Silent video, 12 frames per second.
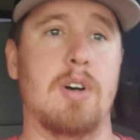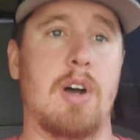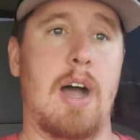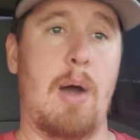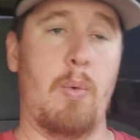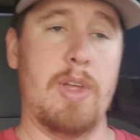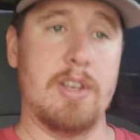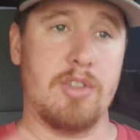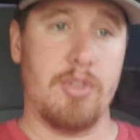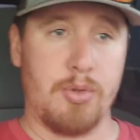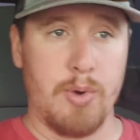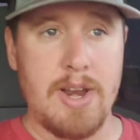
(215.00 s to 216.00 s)
I went to
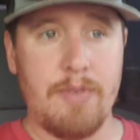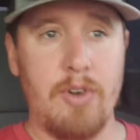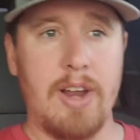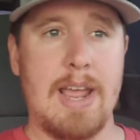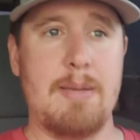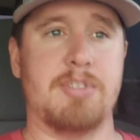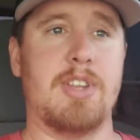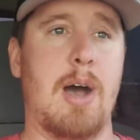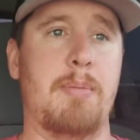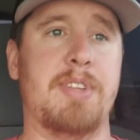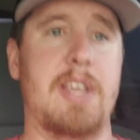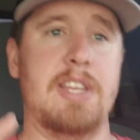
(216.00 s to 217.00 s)
3 different
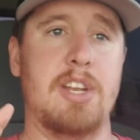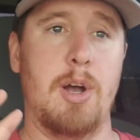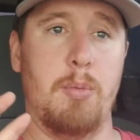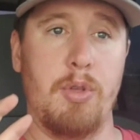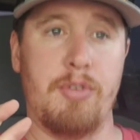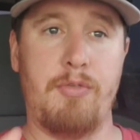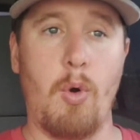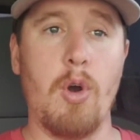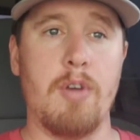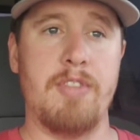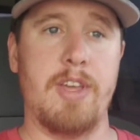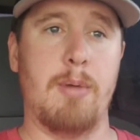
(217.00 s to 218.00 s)
GameStops, ended up with 4
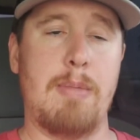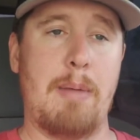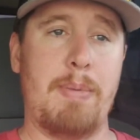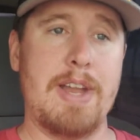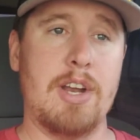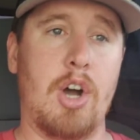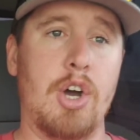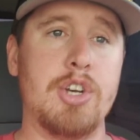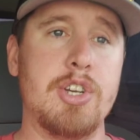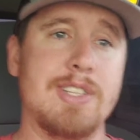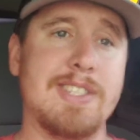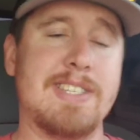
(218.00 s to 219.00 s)
of them. I paid
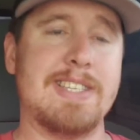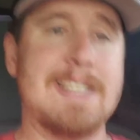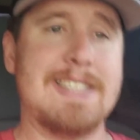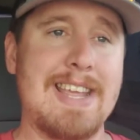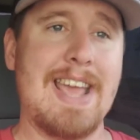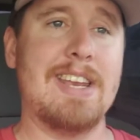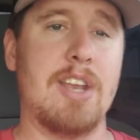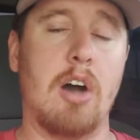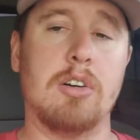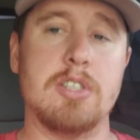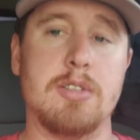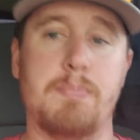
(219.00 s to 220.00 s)

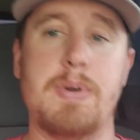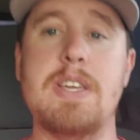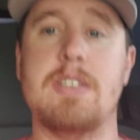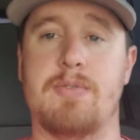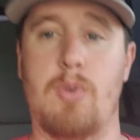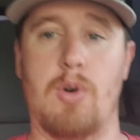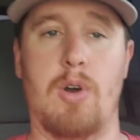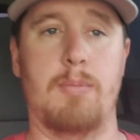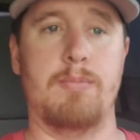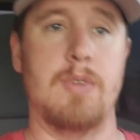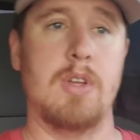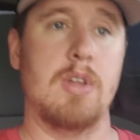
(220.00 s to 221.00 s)
$168 a piece for
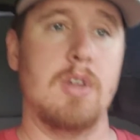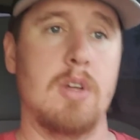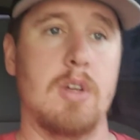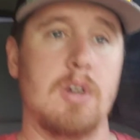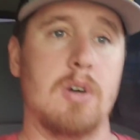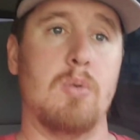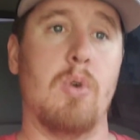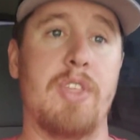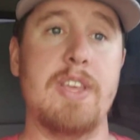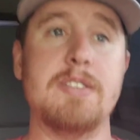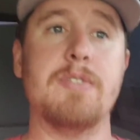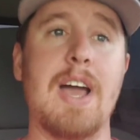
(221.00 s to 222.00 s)
them. Well,
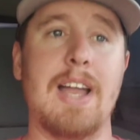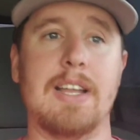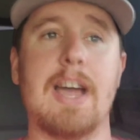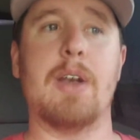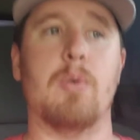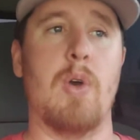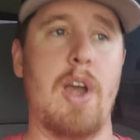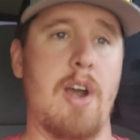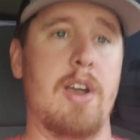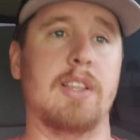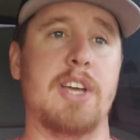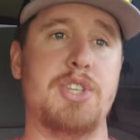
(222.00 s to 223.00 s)
these have gotten kind of rare.
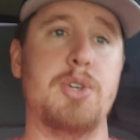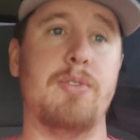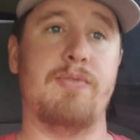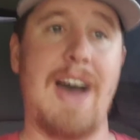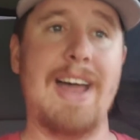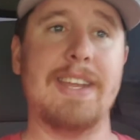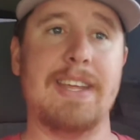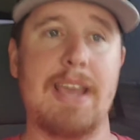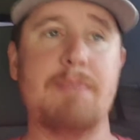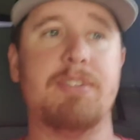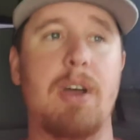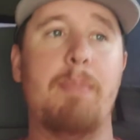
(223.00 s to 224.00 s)
Unless you can find a
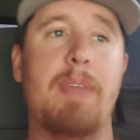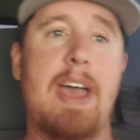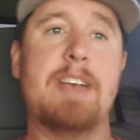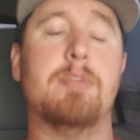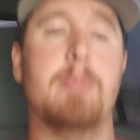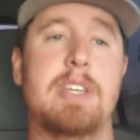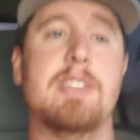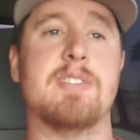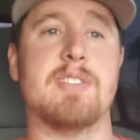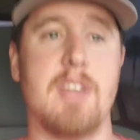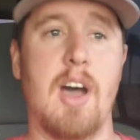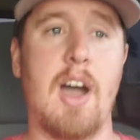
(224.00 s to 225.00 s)
GameStop that has them in
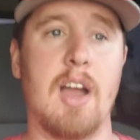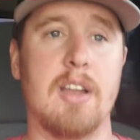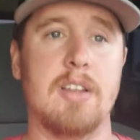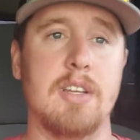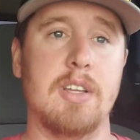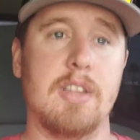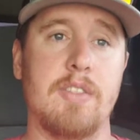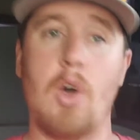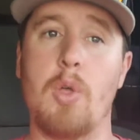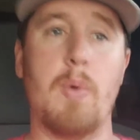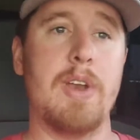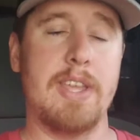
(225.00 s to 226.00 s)
stock, the
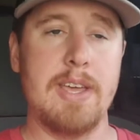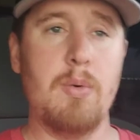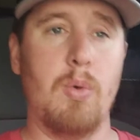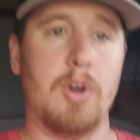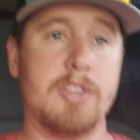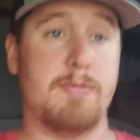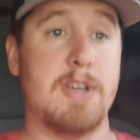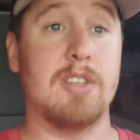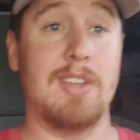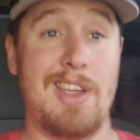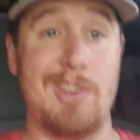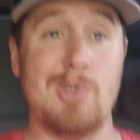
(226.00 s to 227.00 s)
only way to get one,
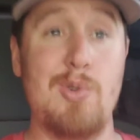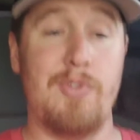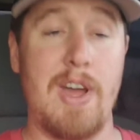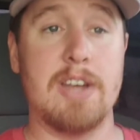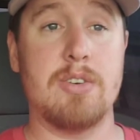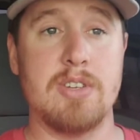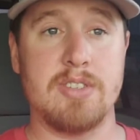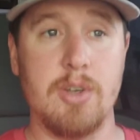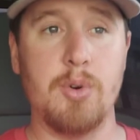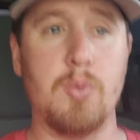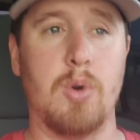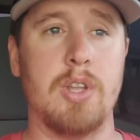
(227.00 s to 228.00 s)
especially a new factory
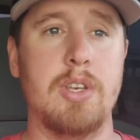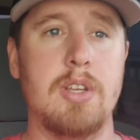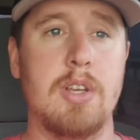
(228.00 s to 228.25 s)
sealed one,